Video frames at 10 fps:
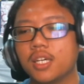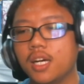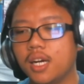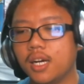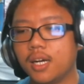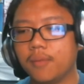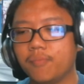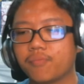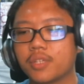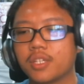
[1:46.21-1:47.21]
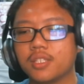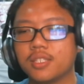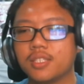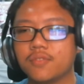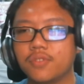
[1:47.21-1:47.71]

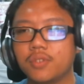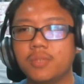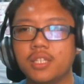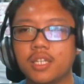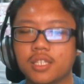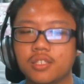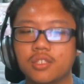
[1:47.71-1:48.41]
because for me, like,